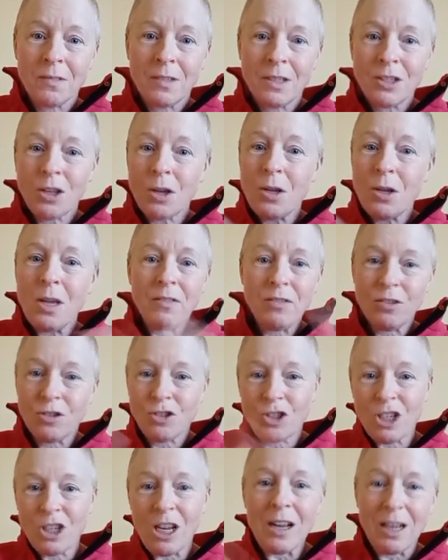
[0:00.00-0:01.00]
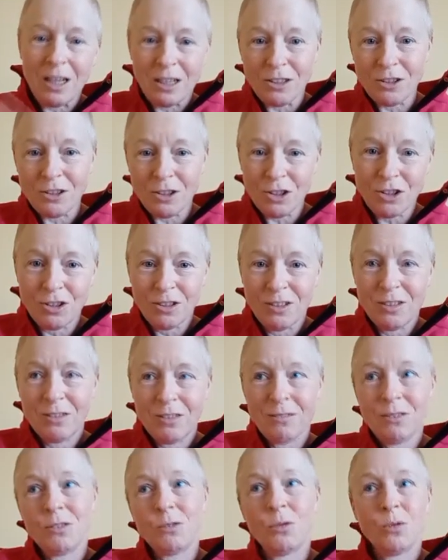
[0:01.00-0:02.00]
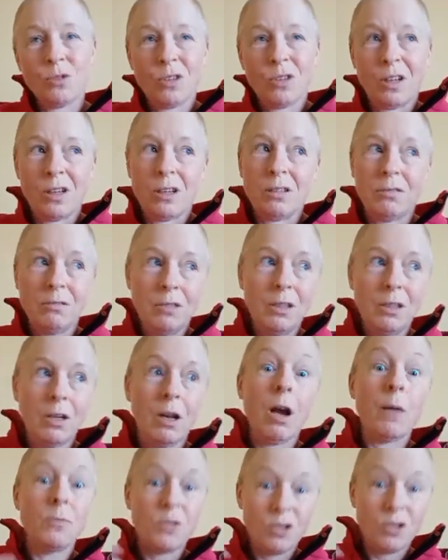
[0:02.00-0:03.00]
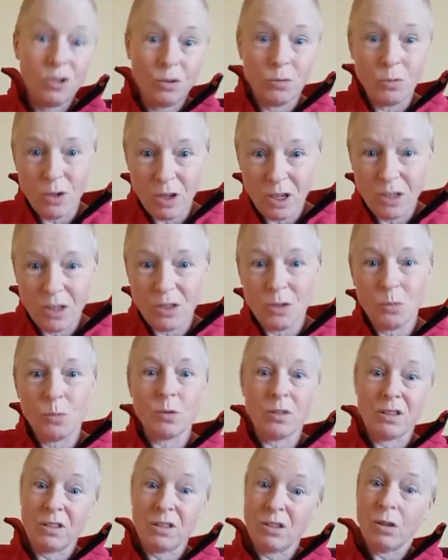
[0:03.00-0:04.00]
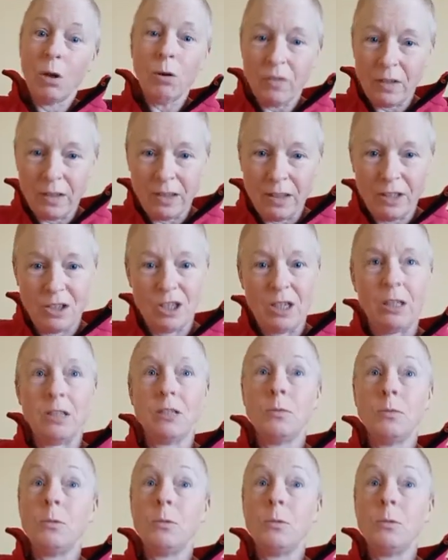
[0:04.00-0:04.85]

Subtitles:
So you have this challenge, which of course I'm still working towards solving the challenge,